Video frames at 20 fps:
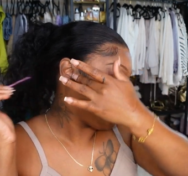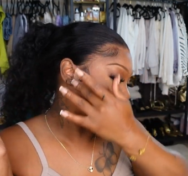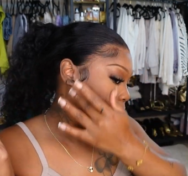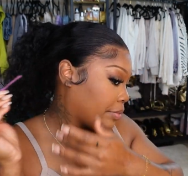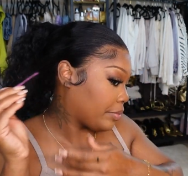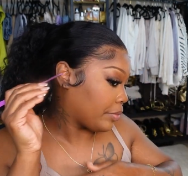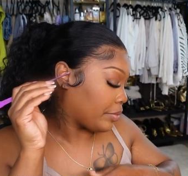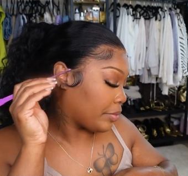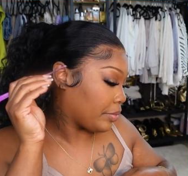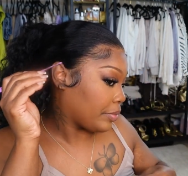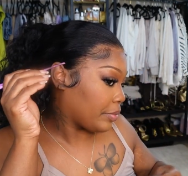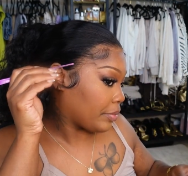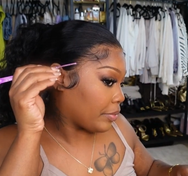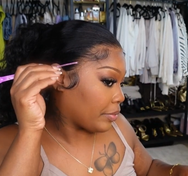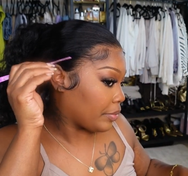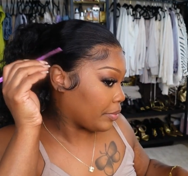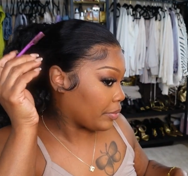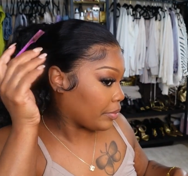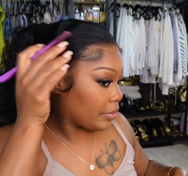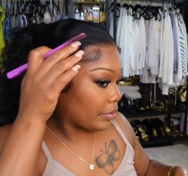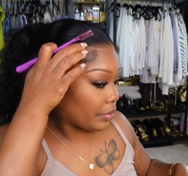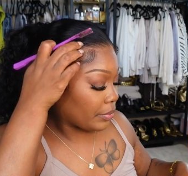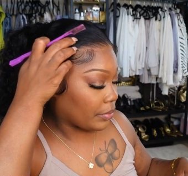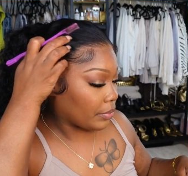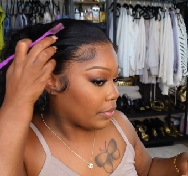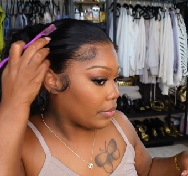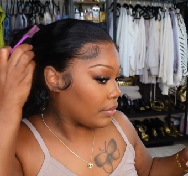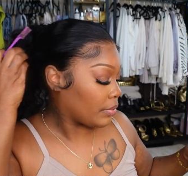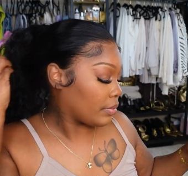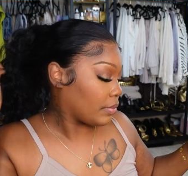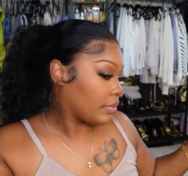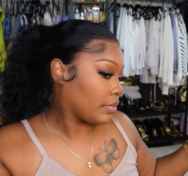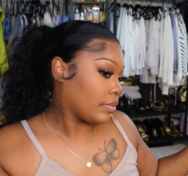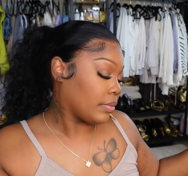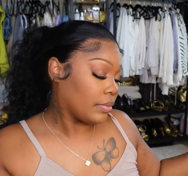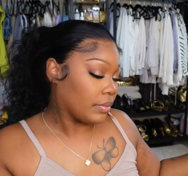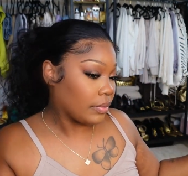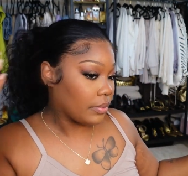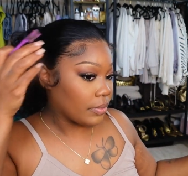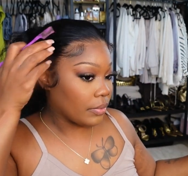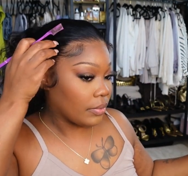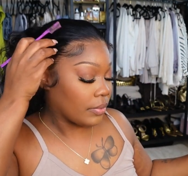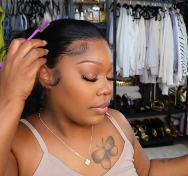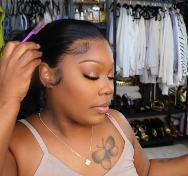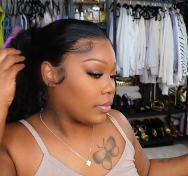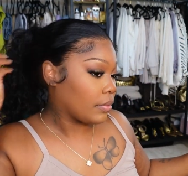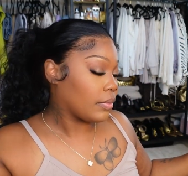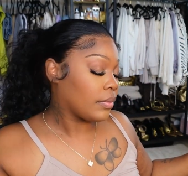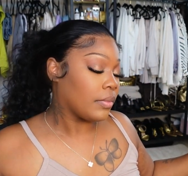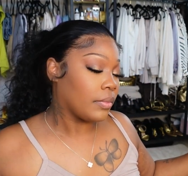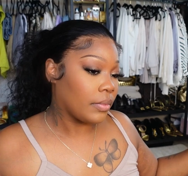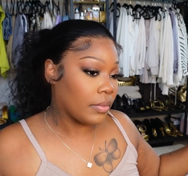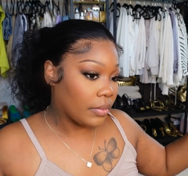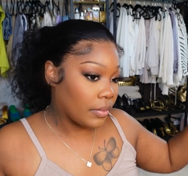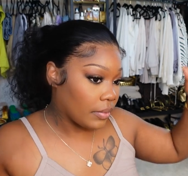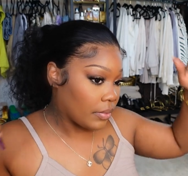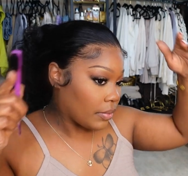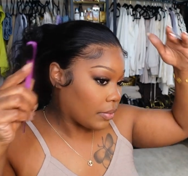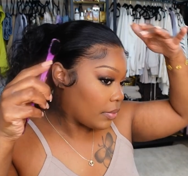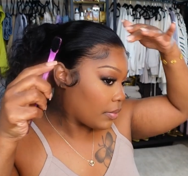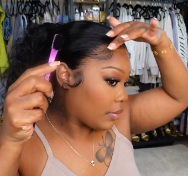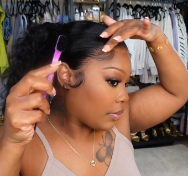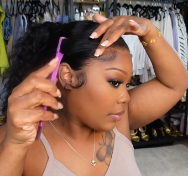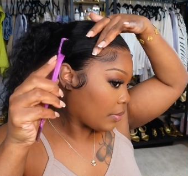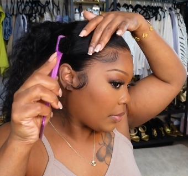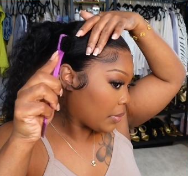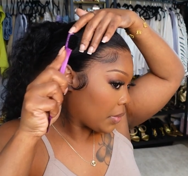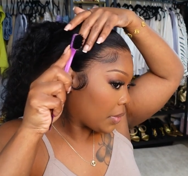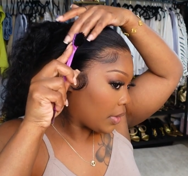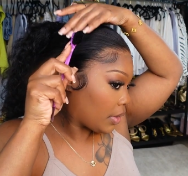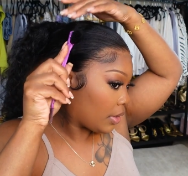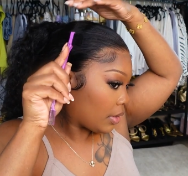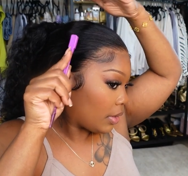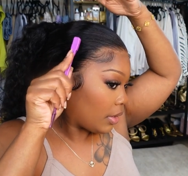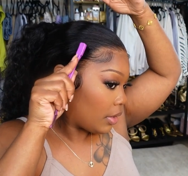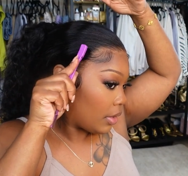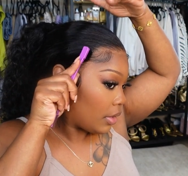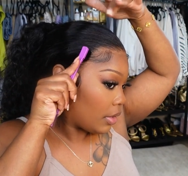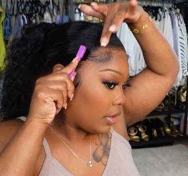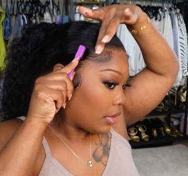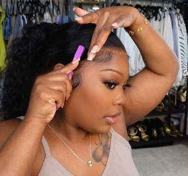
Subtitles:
Nobody speaks.